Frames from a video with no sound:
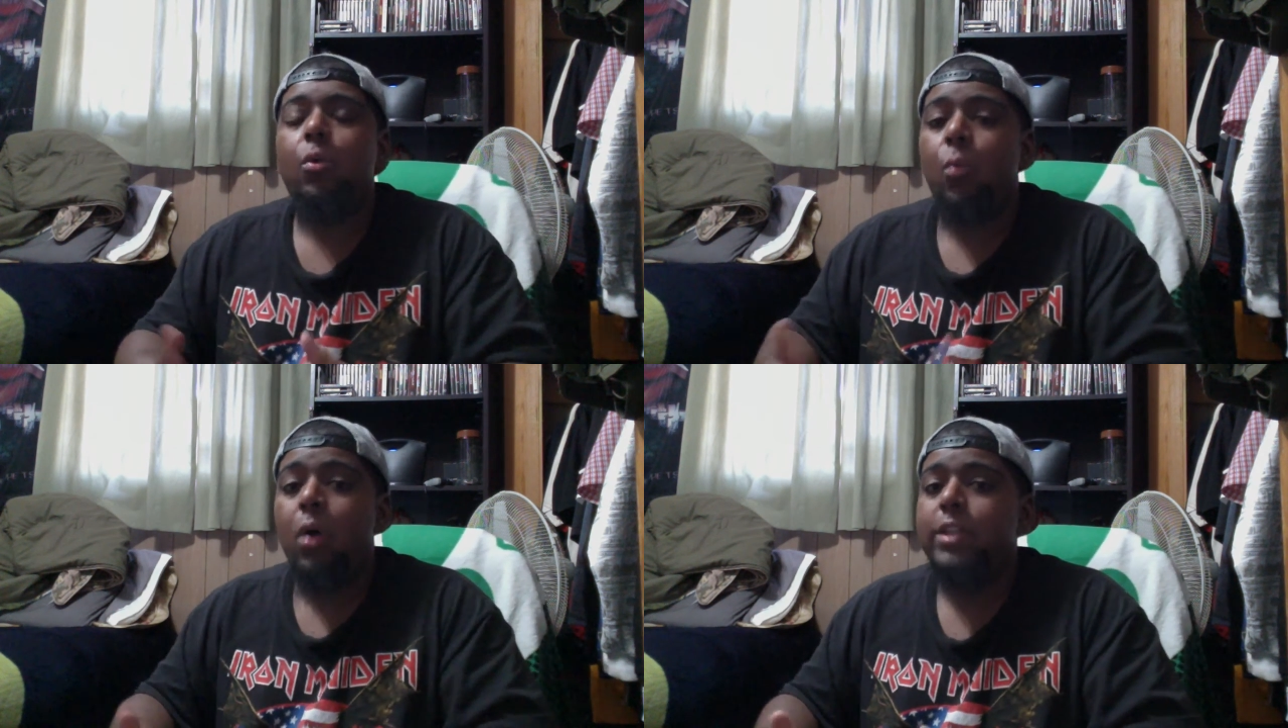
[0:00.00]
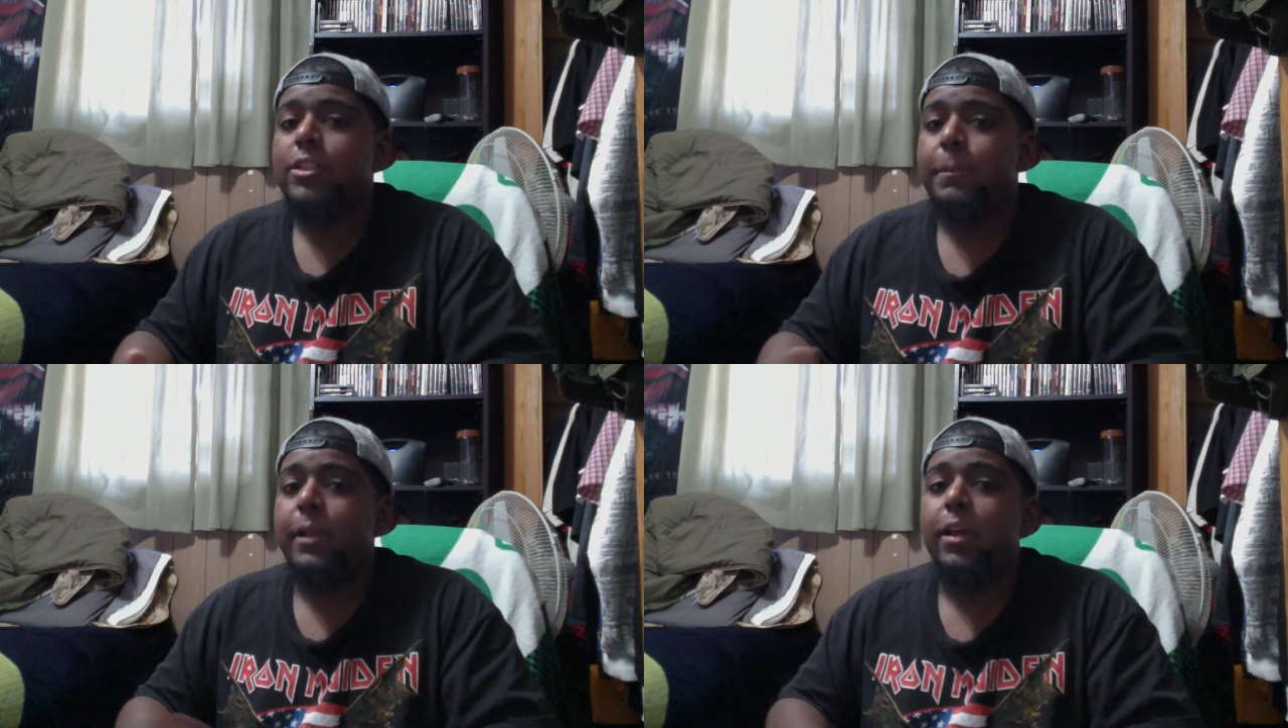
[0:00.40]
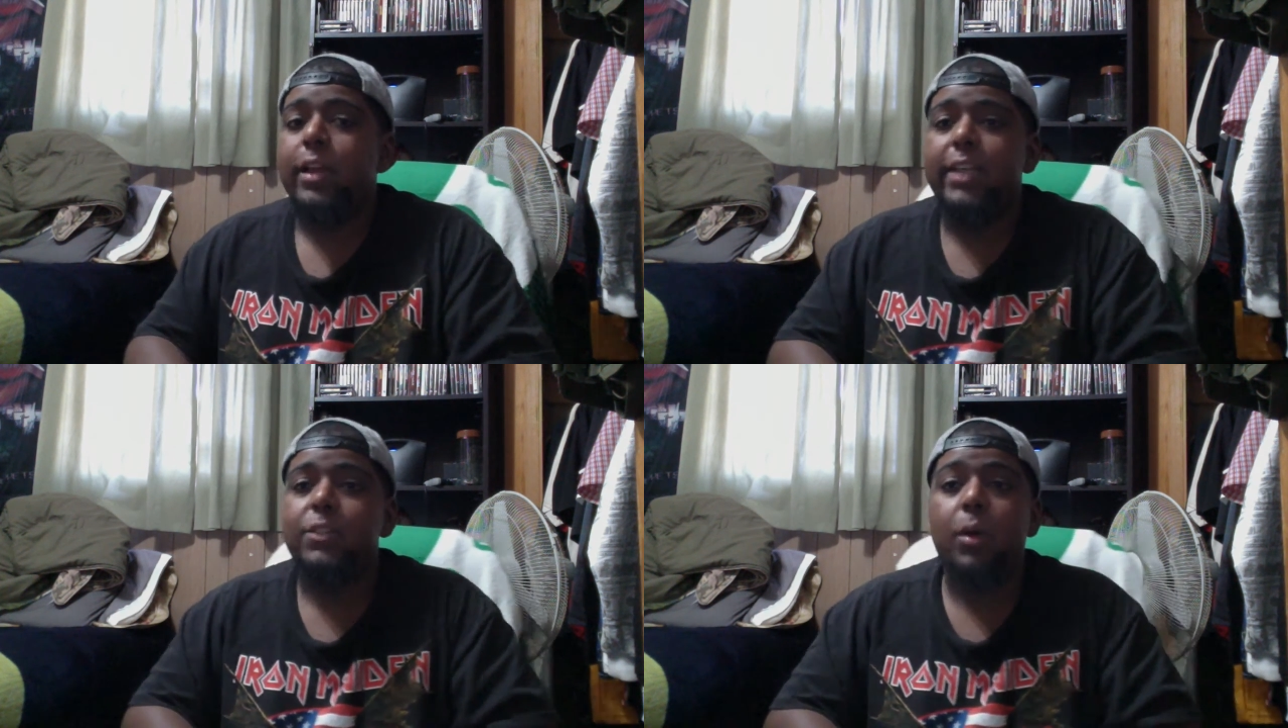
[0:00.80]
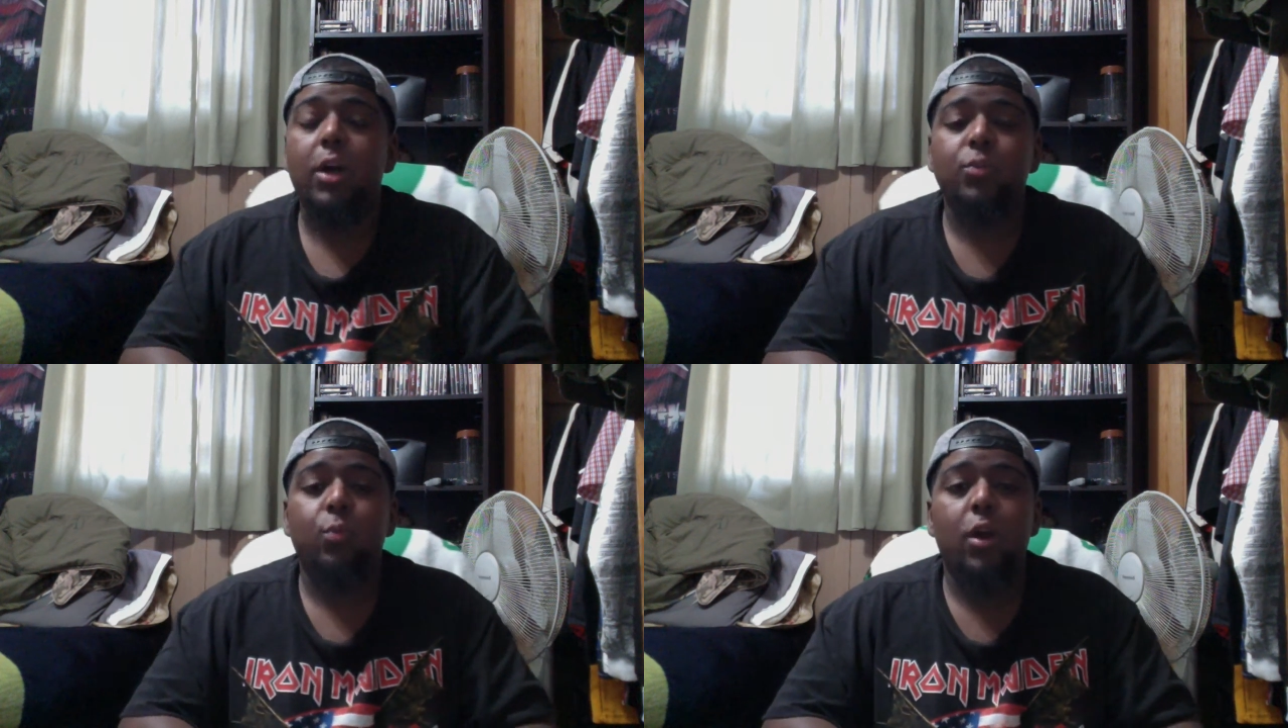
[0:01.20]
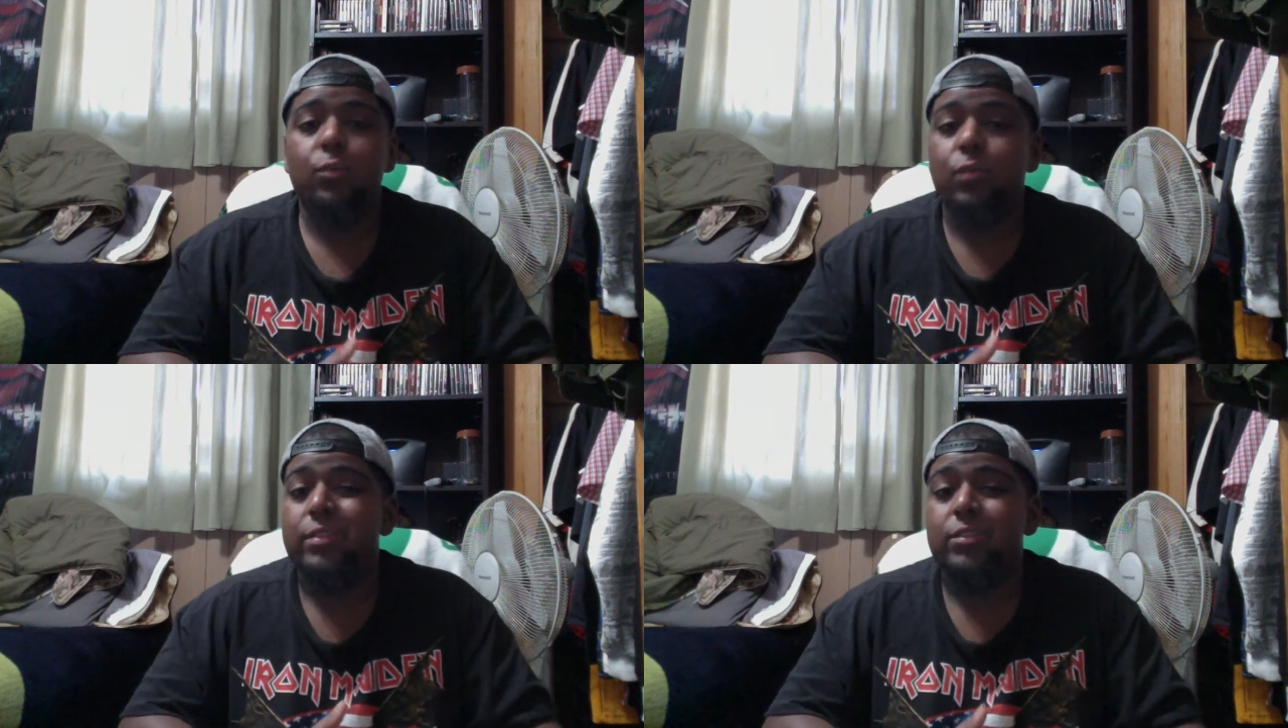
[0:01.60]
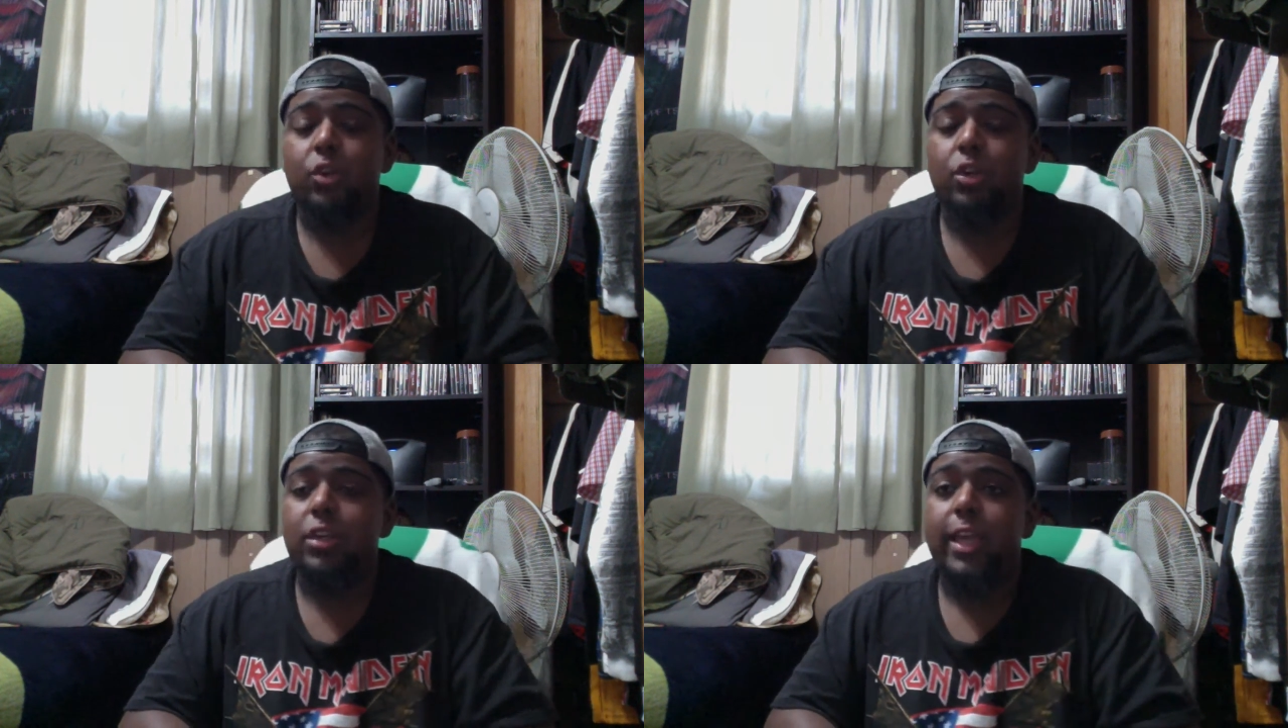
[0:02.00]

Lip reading: want to play on Xbox One with certain